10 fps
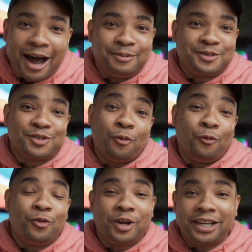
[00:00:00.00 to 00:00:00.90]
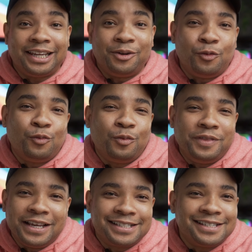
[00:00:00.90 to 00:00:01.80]
So really,
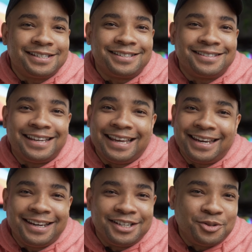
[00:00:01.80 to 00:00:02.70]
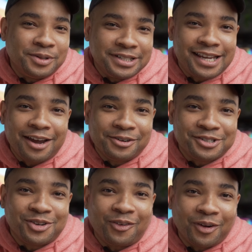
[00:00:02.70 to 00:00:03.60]
this is getting into a
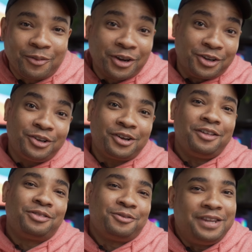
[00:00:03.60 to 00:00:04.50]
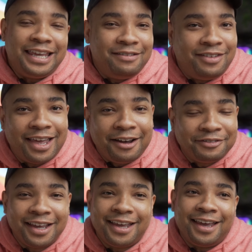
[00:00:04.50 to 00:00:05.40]
territory where you're looking through the EVF
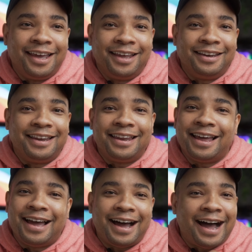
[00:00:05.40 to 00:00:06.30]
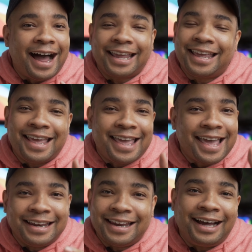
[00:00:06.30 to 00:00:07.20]
and I
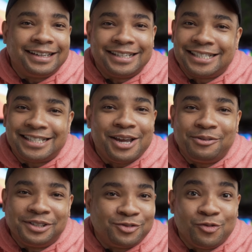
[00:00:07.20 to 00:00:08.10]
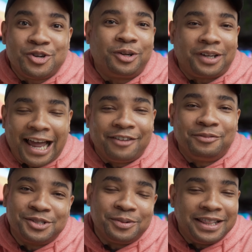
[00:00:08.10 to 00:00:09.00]
cannot distinguish real life
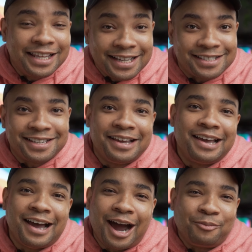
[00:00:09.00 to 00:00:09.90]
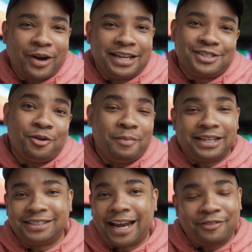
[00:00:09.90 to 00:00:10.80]
between this. Right, so
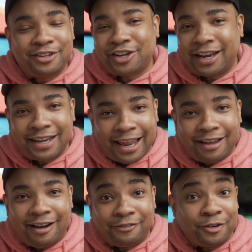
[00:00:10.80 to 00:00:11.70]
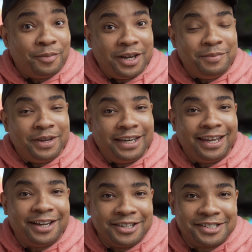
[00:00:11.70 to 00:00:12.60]
imagine I've shot Nikon for many
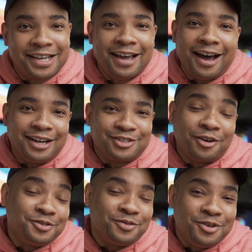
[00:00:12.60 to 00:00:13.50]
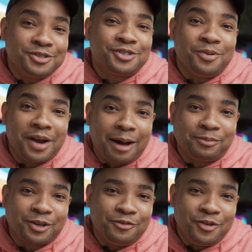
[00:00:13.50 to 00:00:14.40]
years, so I was used to an
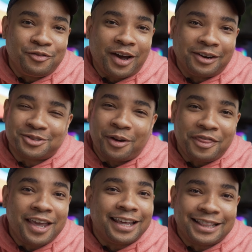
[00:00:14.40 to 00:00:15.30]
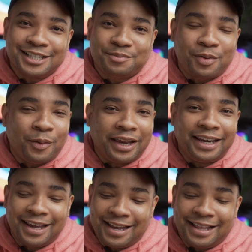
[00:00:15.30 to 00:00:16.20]
optical viewfinder. So I think at this point,
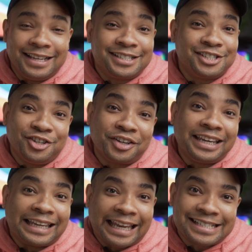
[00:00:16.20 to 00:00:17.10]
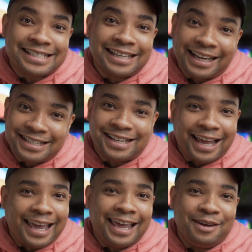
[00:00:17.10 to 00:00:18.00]
this is looking less and less
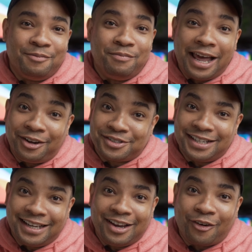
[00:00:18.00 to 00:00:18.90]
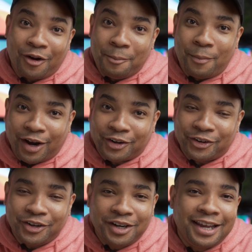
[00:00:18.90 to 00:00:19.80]
like an LCD or a monitor